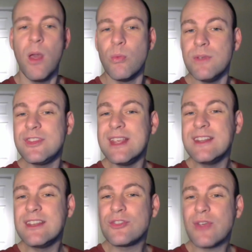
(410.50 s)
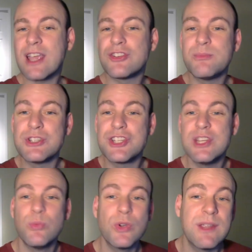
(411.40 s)
We've seen the distraction
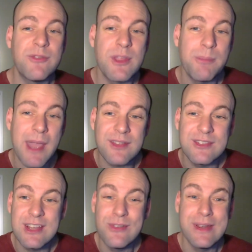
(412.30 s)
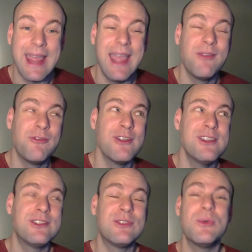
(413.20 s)
machine working for the past year in
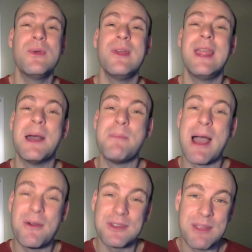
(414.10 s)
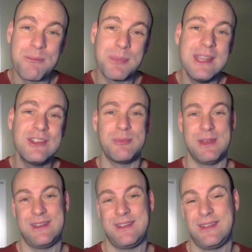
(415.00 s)
every story about
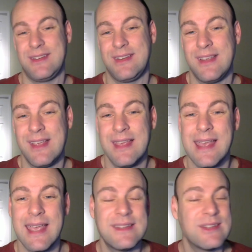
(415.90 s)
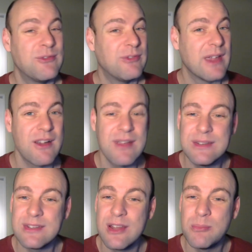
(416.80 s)
impeachment. It's a very
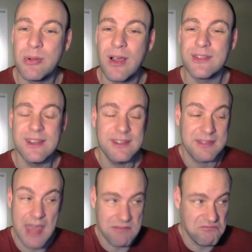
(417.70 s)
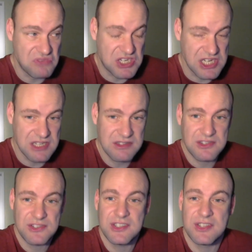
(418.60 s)
slow process that
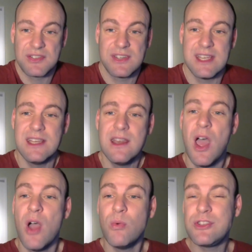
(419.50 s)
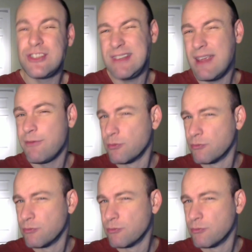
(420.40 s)
didn't succeed, which never